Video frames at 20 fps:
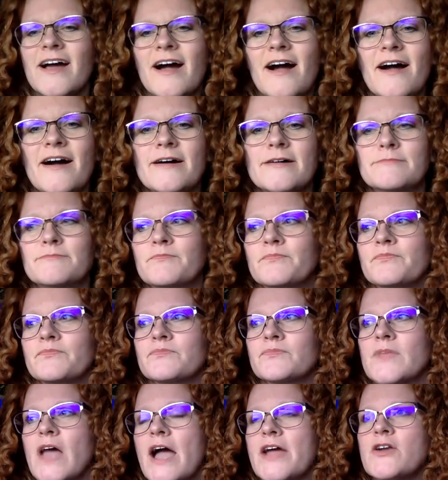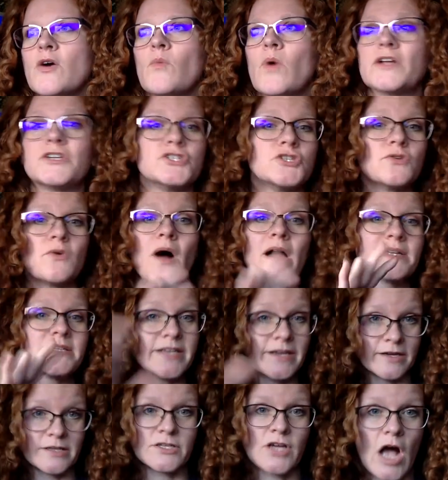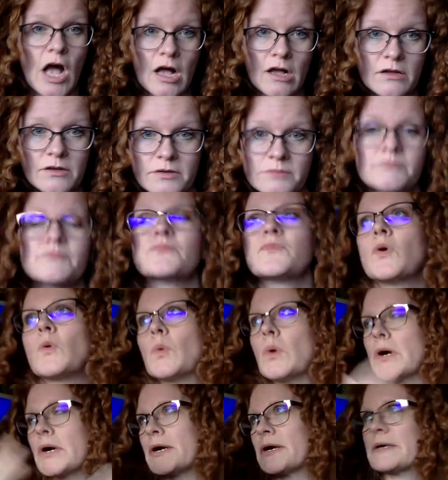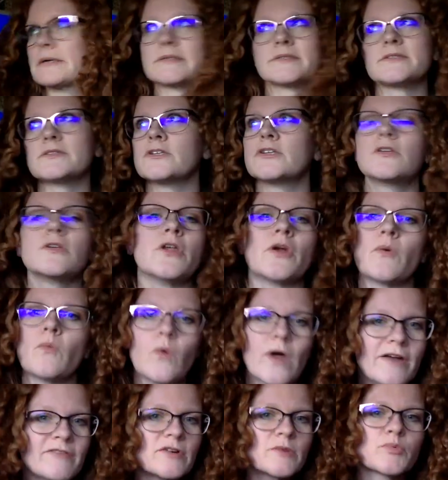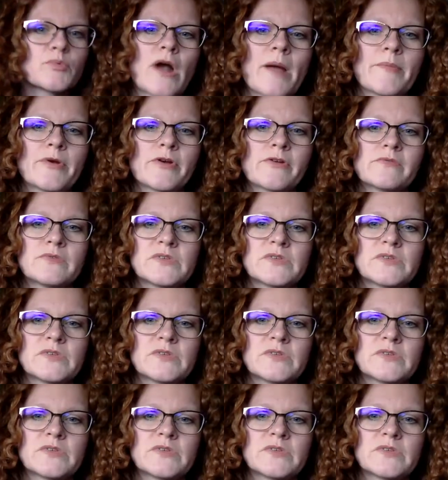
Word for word: Um, I don't want you on TikTok or, you know, whatever parameter you